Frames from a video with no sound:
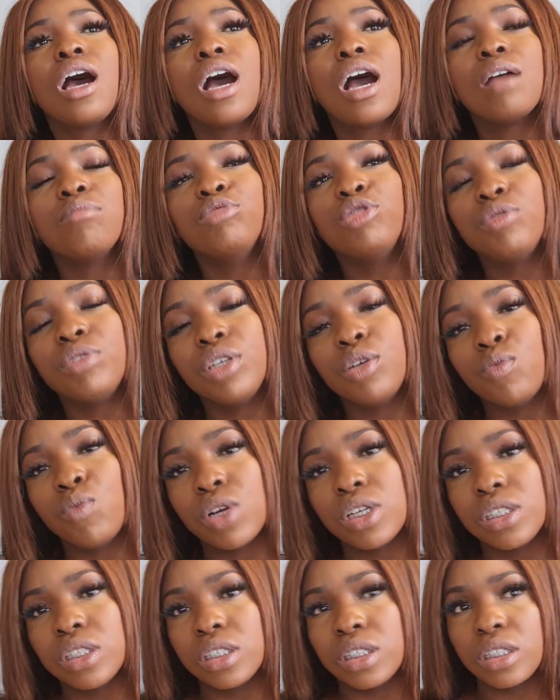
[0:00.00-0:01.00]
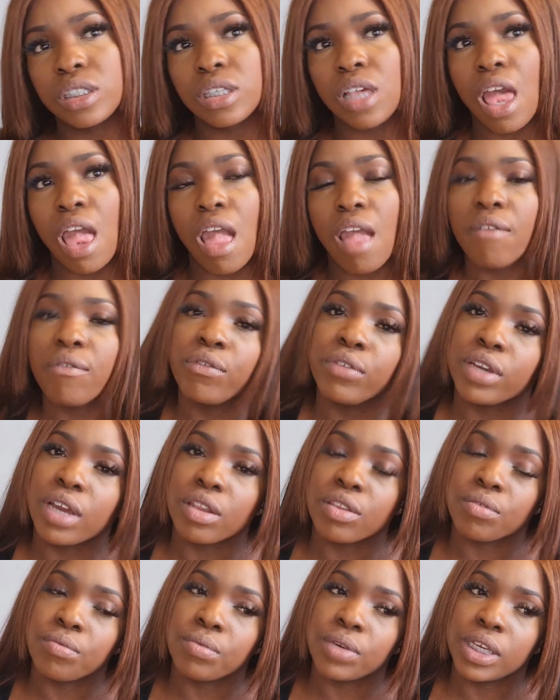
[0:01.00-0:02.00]
I'm doing it once every
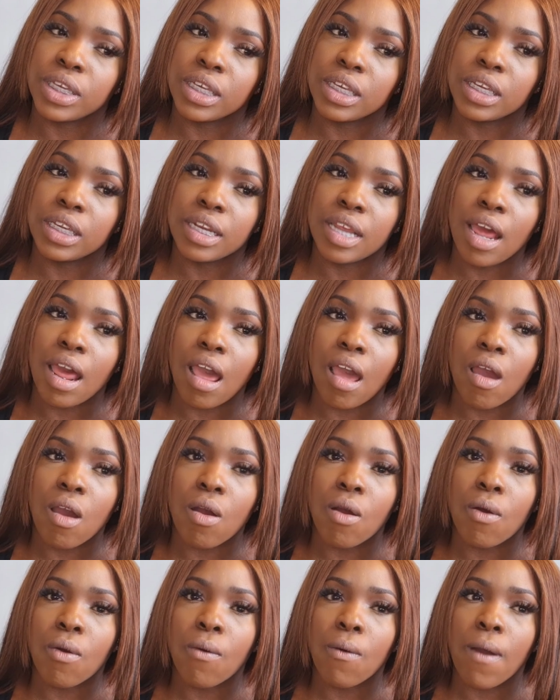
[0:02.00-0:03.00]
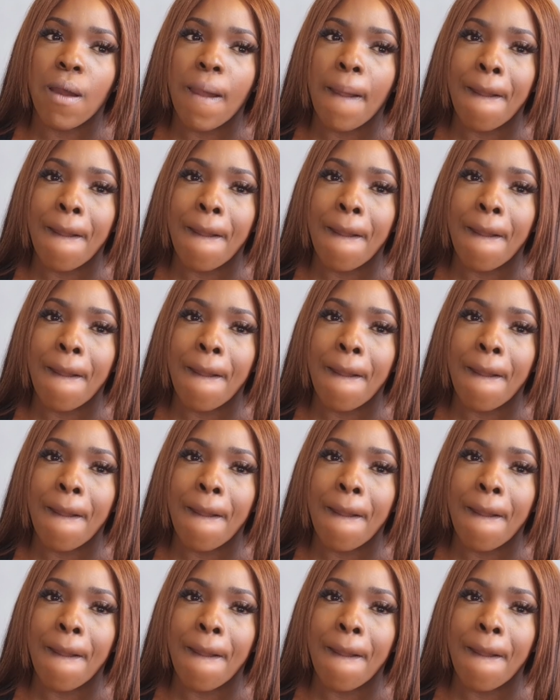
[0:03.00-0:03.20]
other week now.